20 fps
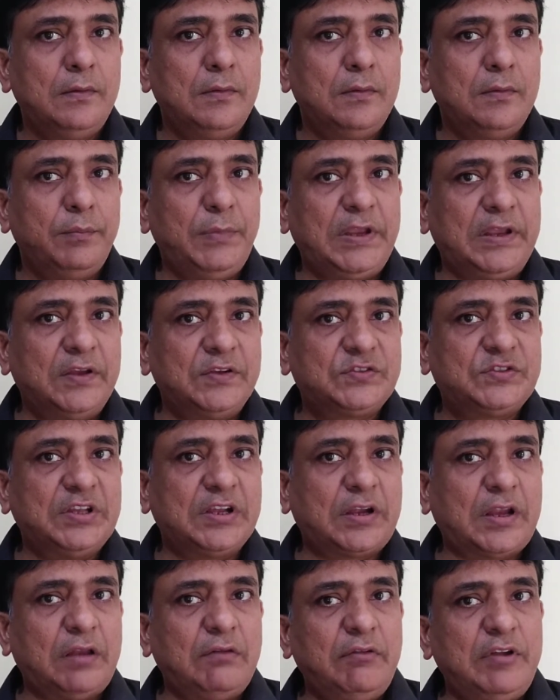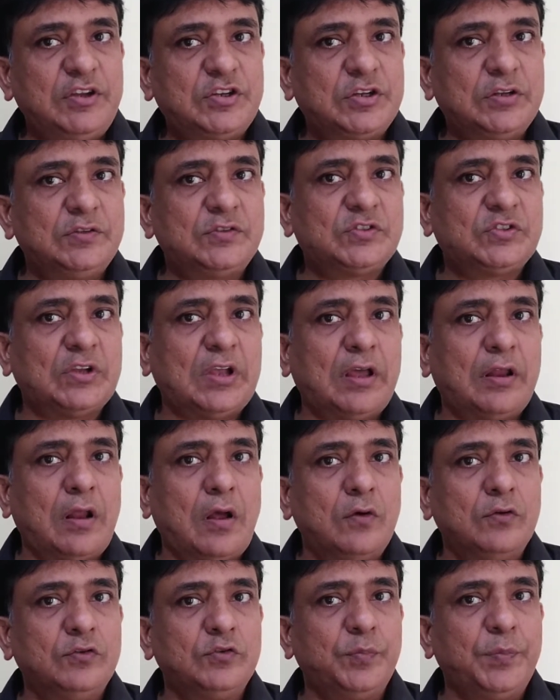because the conditions
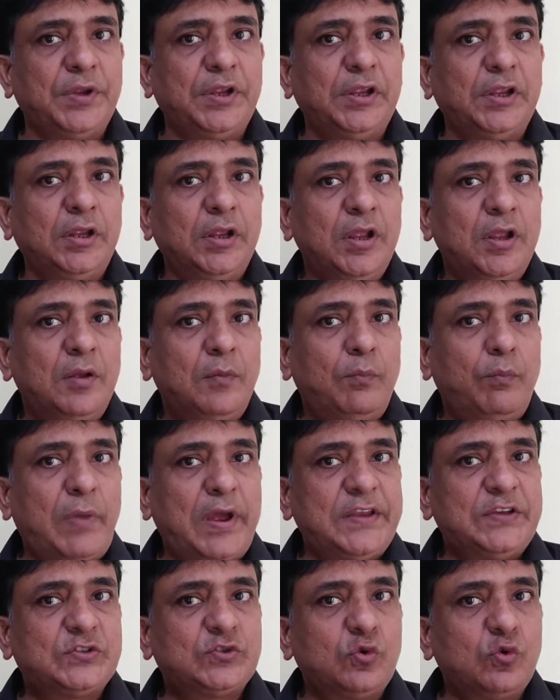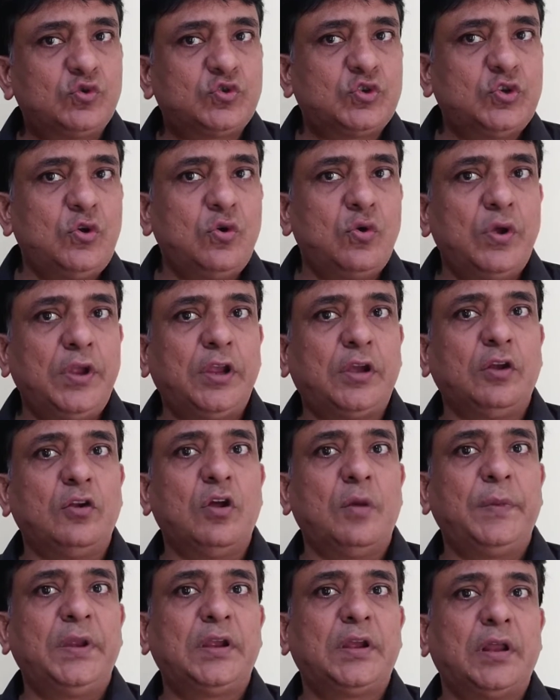around me, my
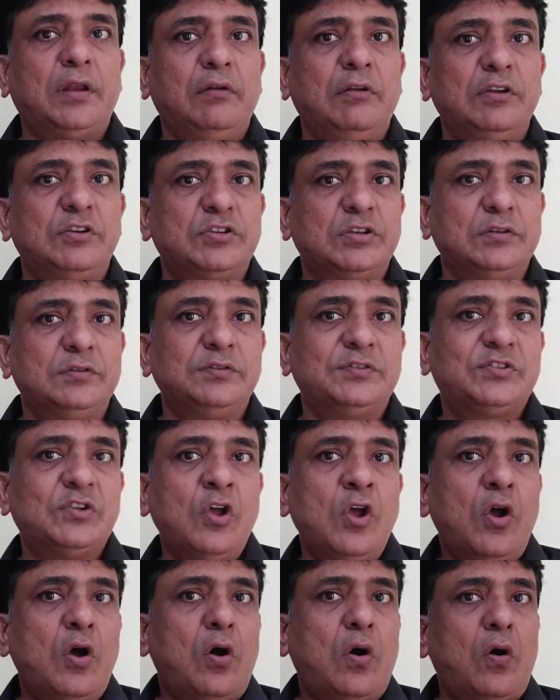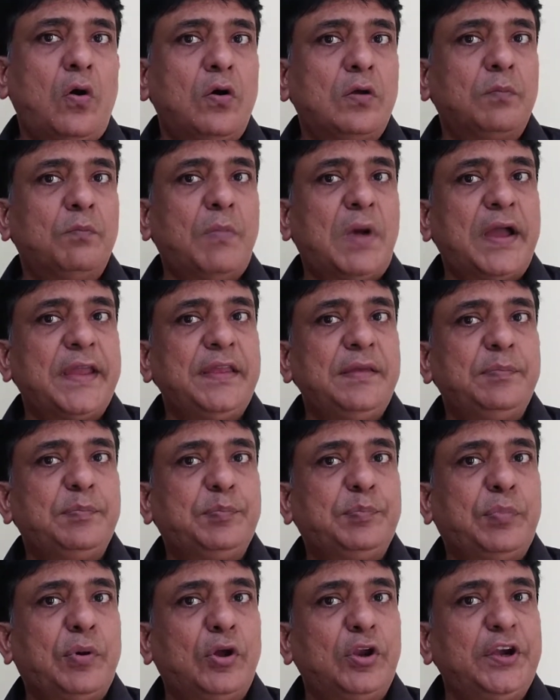socio-economic conditions or my
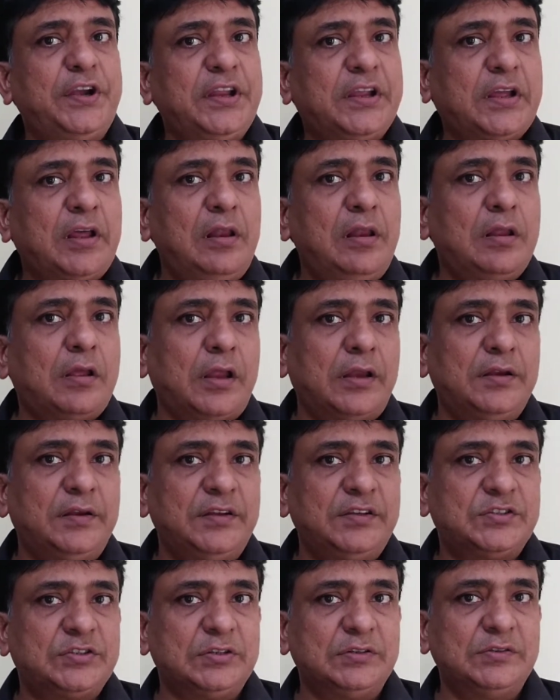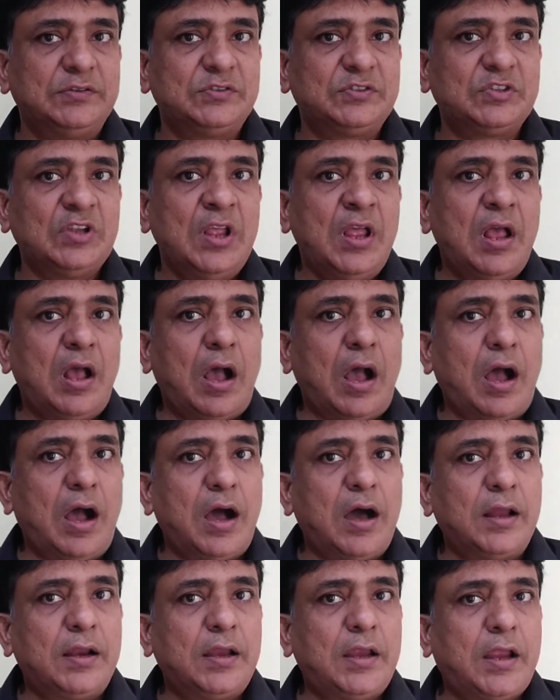political conditions
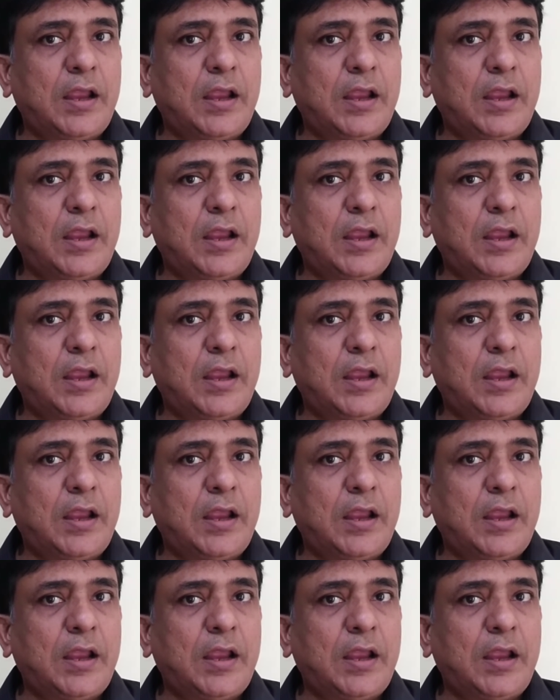are